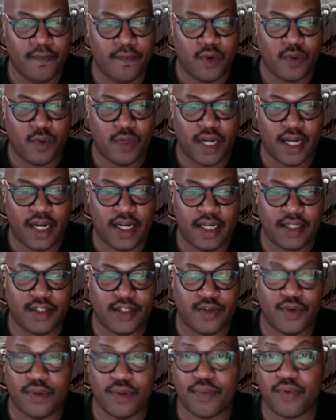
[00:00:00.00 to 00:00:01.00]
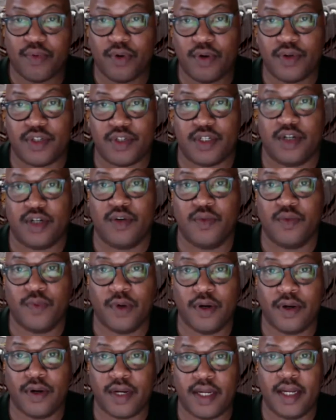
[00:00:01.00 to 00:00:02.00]
when I get to approach a
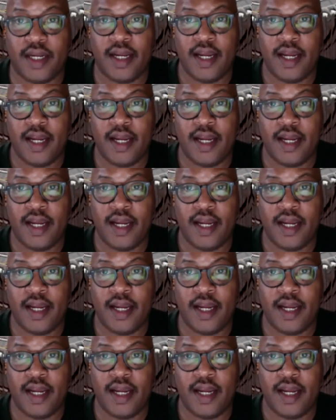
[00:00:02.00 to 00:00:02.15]
work